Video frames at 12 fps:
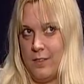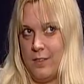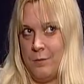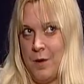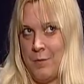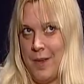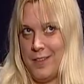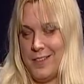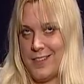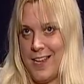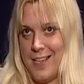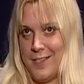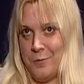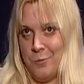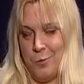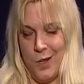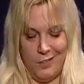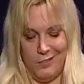And my mother said,
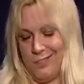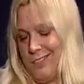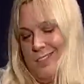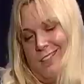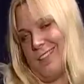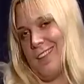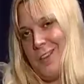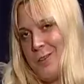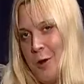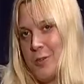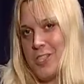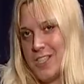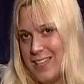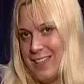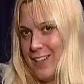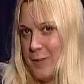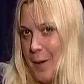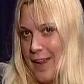Well, you know she
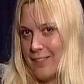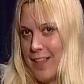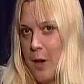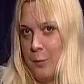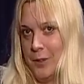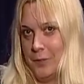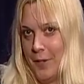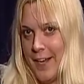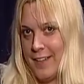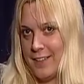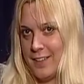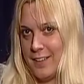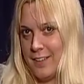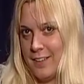didn't paint that one, right?